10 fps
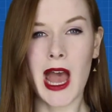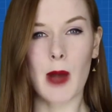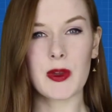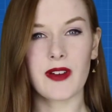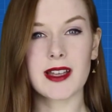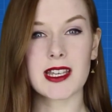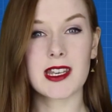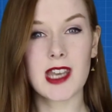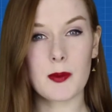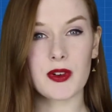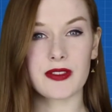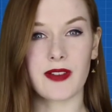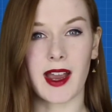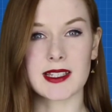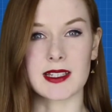And we find a number of
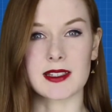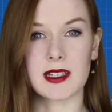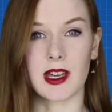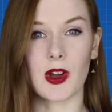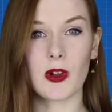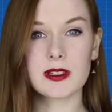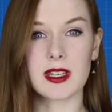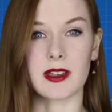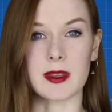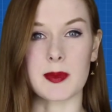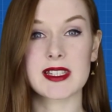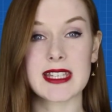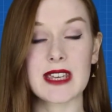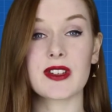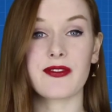factors can alter the
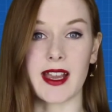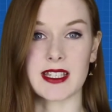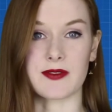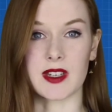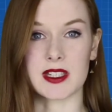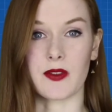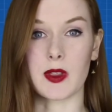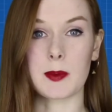perceived effectiveness of the